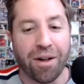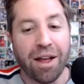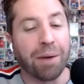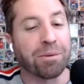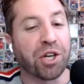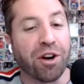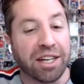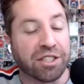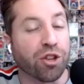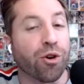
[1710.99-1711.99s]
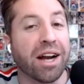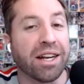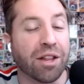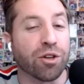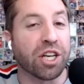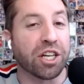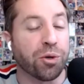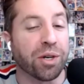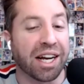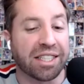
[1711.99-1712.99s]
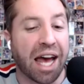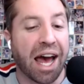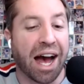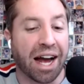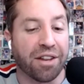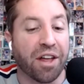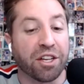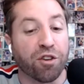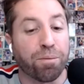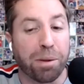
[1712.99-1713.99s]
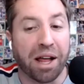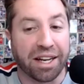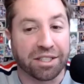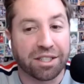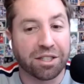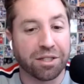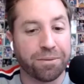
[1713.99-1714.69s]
I'm curious, are there any others that you would like to add that you've placed?